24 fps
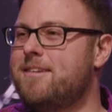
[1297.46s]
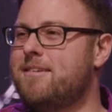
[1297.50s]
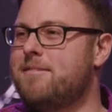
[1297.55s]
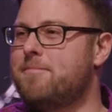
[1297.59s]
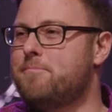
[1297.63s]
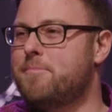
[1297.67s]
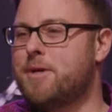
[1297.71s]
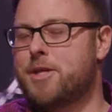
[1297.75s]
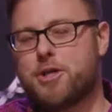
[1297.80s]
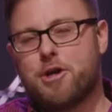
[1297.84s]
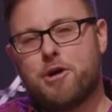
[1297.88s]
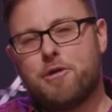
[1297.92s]

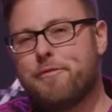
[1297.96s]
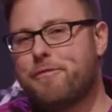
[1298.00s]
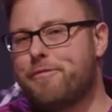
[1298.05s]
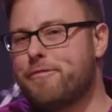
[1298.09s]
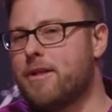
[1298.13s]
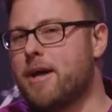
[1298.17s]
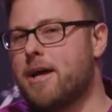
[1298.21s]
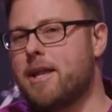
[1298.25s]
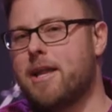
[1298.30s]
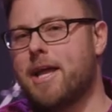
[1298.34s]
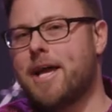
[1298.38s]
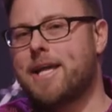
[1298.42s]
But no
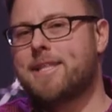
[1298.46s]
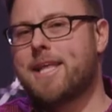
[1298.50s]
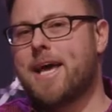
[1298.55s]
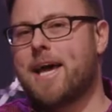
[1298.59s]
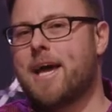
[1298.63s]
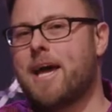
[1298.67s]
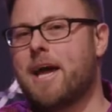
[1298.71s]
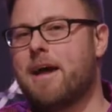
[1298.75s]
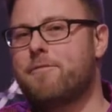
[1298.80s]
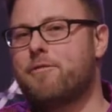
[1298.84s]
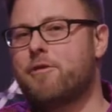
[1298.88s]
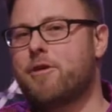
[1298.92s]
flood like
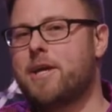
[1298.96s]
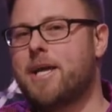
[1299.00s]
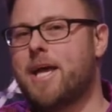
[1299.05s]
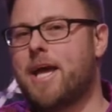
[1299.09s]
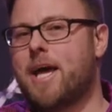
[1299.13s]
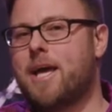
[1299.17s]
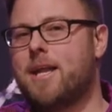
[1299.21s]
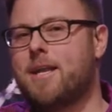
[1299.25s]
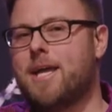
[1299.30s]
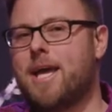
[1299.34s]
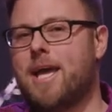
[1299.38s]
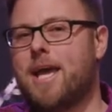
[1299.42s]
that ever
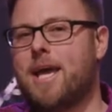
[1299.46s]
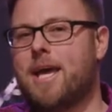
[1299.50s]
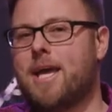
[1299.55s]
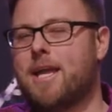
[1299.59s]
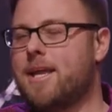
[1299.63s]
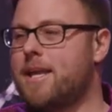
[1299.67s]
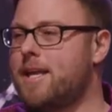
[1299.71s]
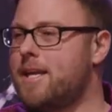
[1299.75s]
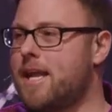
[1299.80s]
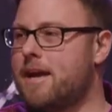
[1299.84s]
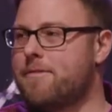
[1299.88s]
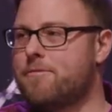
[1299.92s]
again, and
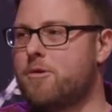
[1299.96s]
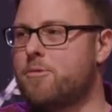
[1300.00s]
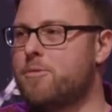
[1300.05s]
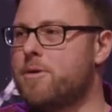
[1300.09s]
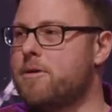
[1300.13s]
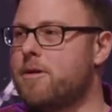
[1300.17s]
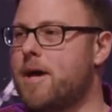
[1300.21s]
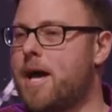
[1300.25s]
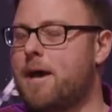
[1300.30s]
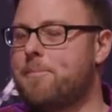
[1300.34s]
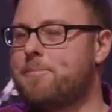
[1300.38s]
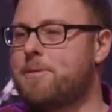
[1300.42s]
it never
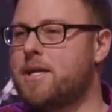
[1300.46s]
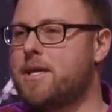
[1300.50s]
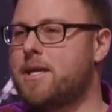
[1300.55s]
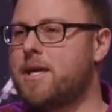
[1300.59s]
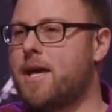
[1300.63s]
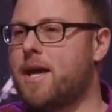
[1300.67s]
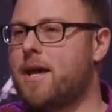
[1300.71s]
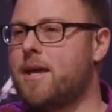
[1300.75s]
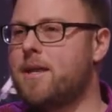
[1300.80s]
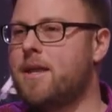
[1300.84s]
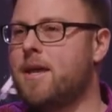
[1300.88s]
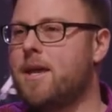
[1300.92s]
will happen
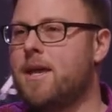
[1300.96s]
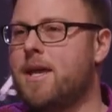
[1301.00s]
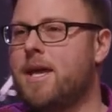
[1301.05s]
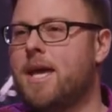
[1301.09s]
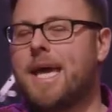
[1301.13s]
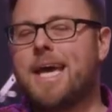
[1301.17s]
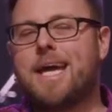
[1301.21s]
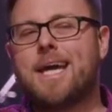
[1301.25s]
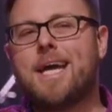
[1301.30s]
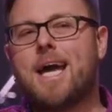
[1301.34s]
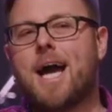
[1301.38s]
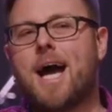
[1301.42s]
again.
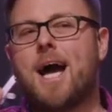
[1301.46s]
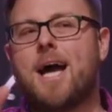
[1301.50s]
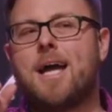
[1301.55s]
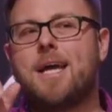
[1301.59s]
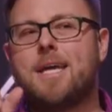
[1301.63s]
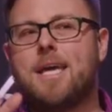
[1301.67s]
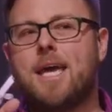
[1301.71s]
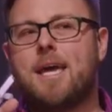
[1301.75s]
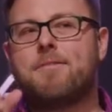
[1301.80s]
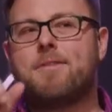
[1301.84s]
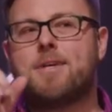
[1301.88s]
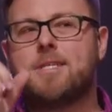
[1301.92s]
And God
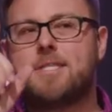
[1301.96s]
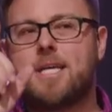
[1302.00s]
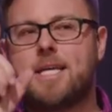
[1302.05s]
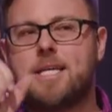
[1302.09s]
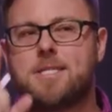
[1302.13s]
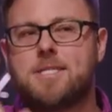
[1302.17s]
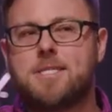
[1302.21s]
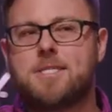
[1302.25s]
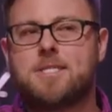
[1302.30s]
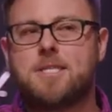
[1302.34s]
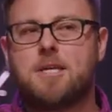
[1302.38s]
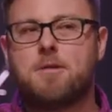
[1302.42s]
gave us a
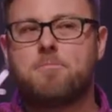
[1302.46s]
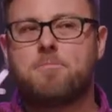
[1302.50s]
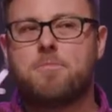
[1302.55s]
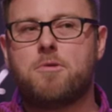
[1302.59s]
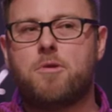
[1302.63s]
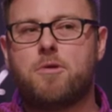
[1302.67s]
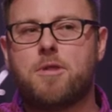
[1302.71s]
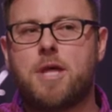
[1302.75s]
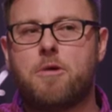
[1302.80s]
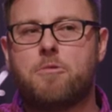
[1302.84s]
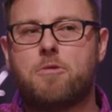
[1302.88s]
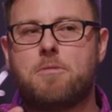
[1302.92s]

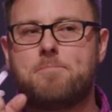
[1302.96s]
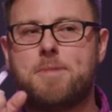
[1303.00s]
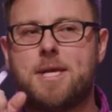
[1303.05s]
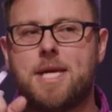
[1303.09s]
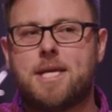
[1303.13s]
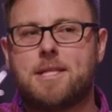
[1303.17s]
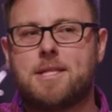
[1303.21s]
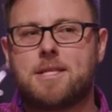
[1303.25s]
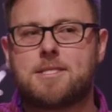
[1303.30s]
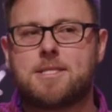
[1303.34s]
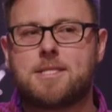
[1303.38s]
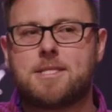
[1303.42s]
symbol that would be
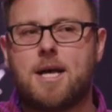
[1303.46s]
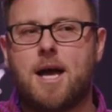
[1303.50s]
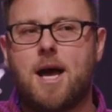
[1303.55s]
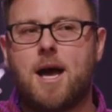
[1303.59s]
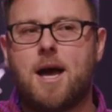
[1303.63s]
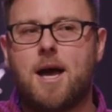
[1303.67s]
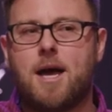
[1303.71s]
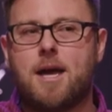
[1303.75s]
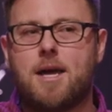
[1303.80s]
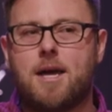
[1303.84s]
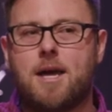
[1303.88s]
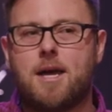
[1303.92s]
in the
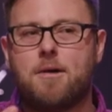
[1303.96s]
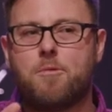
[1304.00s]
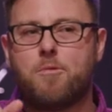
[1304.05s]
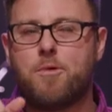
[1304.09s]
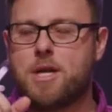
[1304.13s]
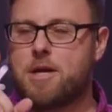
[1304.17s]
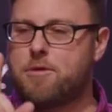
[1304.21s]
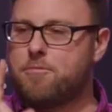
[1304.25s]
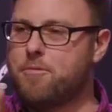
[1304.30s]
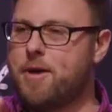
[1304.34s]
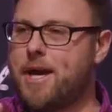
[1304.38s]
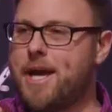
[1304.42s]
sky when
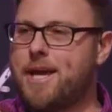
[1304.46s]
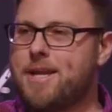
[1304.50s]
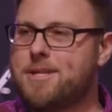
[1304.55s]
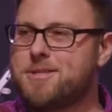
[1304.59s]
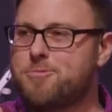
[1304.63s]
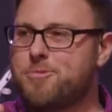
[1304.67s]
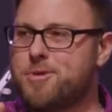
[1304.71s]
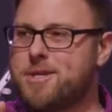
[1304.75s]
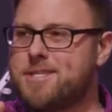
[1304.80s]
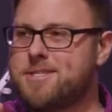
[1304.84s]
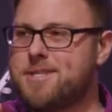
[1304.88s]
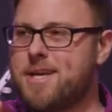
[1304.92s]
it rains.
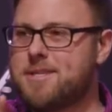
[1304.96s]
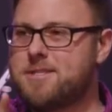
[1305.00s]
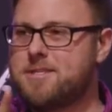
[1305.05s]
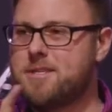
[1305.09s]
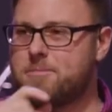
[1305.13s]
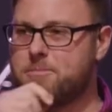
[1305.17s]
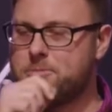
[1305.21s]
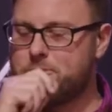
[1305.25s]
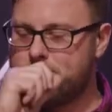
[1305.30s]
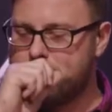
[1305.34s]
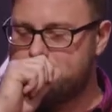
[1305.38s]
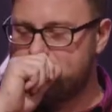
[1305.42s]
What is that
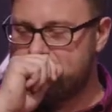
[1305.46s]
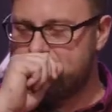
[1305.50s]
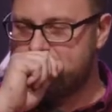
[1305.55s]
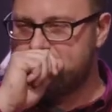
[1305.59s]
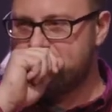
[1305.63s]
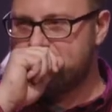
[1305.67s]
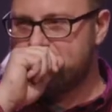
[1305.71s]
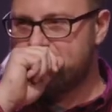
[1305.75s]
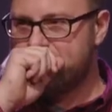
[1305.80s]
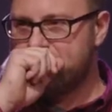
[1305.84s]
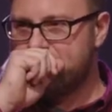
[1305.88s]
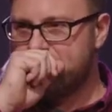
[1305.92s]
symbol?
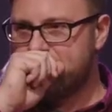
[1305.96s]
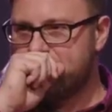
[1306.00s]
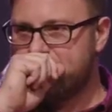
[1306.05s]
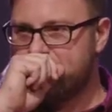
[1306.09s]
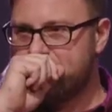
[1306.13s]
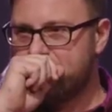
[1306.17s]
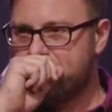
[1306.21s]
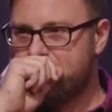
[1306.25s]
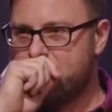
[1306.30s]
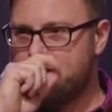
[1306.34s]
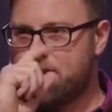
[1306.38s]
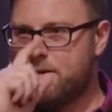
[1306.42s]

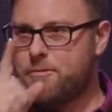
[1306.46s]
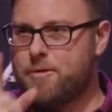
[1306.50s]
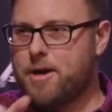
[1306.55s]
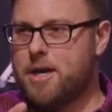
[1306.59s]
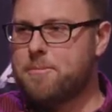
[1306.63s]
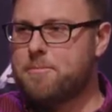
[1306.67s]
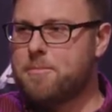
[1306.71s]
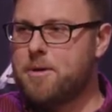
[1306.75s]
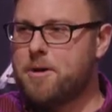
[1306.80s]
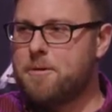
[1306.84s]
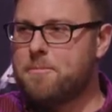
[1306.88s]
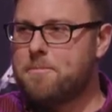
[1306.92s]
A
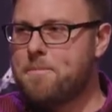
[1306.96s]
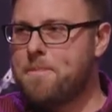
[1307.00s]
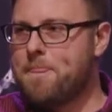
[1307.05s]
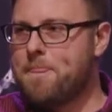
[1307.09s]
rainbow.